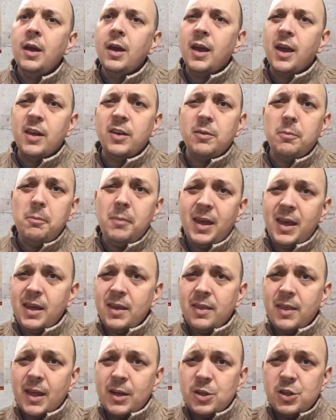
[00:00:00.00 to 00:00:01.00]
And to
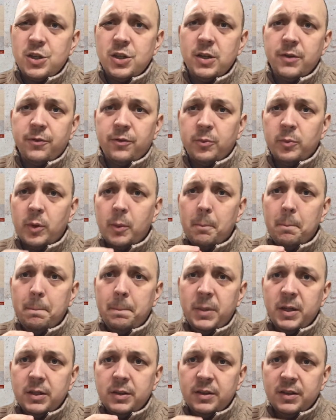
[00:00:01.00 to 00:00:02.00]
make that shift from
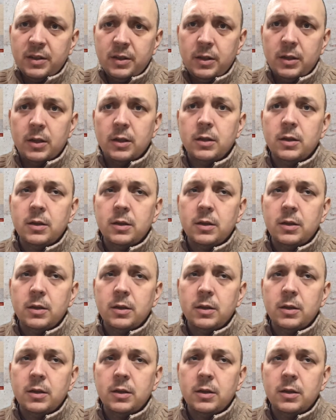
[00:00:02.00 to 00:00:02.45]
a b to,